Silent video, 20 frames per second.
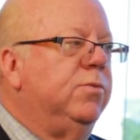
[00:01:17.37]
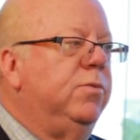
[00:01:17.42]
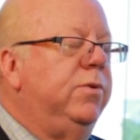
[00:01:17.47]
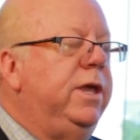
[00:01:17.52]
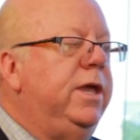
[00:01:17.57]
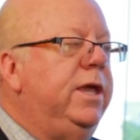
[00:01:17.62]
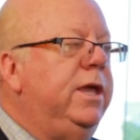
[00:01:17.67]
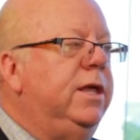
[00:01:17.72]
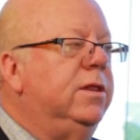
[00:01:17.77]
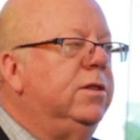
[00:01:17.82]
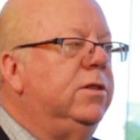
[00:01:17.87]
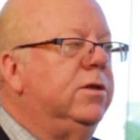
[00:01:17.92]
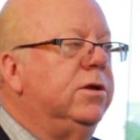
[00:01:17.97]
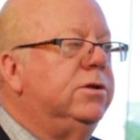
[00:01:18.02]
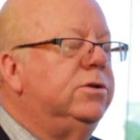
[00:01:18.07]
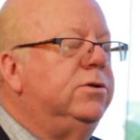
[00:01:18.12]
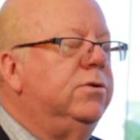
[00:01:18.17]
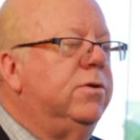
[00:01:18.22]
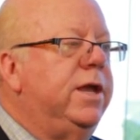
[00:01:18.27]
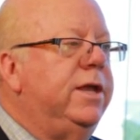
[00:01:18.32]
We
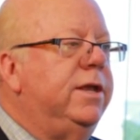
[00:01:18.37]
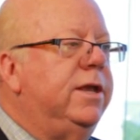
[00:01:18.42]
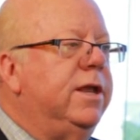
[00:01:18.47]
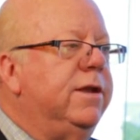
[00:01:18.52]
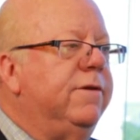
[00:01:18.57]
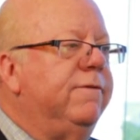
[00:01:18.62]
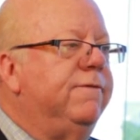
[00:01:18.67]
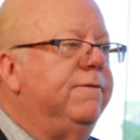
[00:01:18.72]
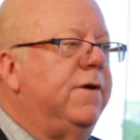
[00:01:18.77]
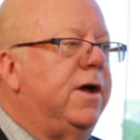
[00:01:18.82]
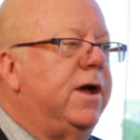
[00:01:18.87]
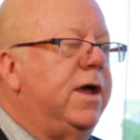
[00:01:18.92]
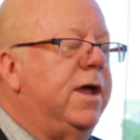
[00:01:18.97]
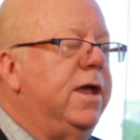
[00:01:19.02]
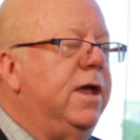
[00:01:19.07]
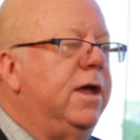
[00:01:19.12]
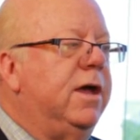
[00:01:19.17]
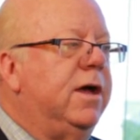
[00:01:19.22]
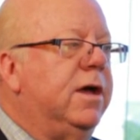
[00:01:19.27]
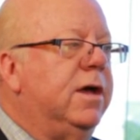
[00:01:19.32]
look to
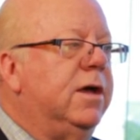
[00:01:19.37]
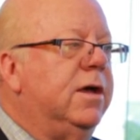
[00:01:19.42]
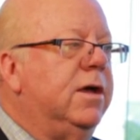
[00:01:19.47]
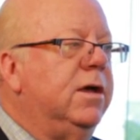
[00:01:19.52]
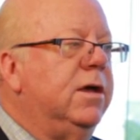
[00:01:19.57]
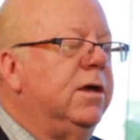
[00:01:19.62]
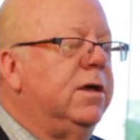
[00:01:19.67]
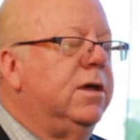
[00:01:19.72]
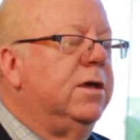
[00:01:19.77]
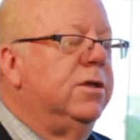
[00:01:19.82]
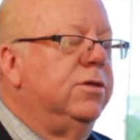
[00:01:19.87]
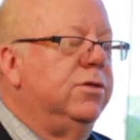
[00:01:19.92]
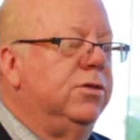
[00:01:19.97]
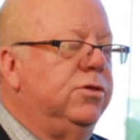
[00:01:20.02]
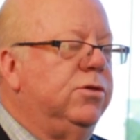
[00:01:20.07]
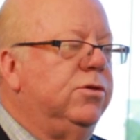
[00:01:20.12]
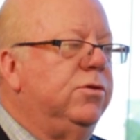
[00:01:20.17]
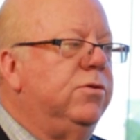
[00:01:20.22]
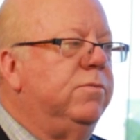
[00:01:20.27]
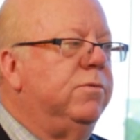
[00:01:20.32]
identify a
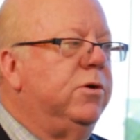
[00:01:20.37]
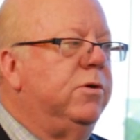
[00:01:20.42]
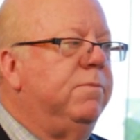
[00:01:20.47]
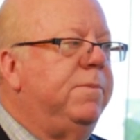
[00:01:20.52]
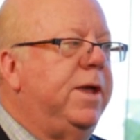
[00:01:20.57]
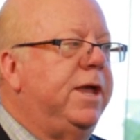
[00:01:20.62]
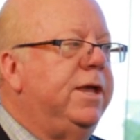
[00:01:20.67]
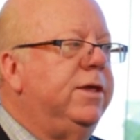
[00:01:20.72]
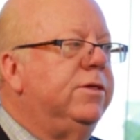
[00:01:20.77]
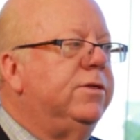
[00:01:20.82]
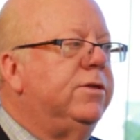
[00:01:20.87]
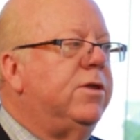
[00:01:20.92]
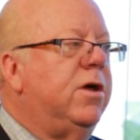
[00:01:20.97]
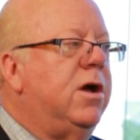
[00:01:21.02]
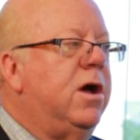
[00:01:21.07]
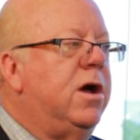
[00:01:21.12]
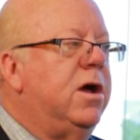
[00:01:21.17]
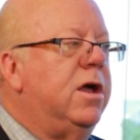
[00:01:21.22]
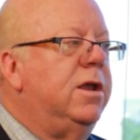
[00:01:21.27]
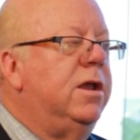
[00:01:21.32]
consumer based
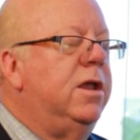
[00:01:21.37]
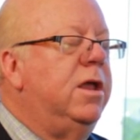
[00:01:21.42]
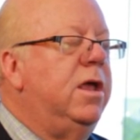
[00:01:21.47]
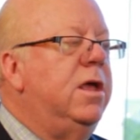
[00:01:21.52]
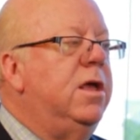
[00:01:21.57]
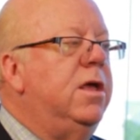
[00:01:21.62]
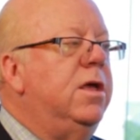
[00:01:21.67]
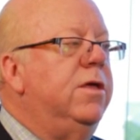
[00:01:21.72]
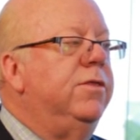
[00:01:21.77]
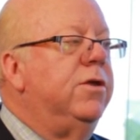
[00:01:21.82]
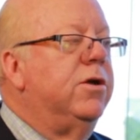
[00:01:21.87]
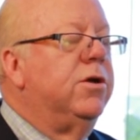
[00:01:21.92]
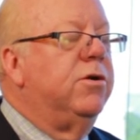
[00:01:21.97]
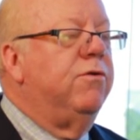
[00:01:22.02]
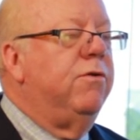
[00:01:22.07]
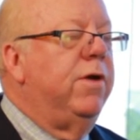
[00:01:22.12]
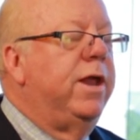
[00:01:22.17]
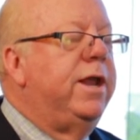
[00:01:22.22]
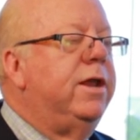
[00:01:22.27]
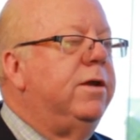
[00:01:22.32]
on their
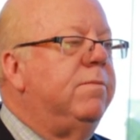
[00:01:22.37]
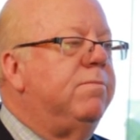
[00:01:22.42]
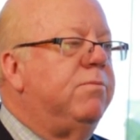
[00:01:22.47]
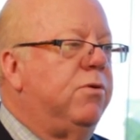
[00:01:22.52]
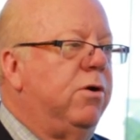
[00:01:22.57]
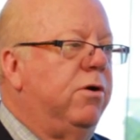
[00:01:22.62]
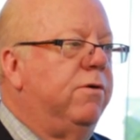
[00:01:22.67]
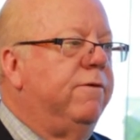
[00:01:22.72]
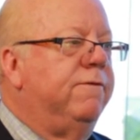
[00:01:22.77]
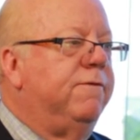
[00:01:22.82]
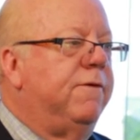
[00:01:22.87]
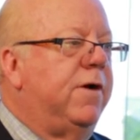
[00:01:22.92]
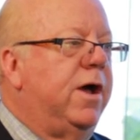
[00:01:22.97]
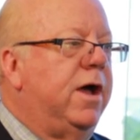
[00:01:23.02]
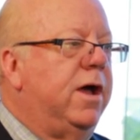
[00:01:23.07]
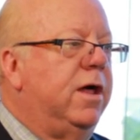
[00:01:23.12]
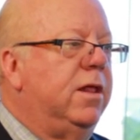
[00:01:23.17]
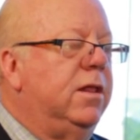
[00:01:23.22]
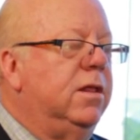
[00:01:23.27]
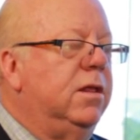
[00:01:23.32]
credit
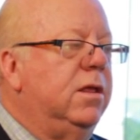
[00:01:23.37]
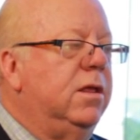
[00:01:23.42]
profile.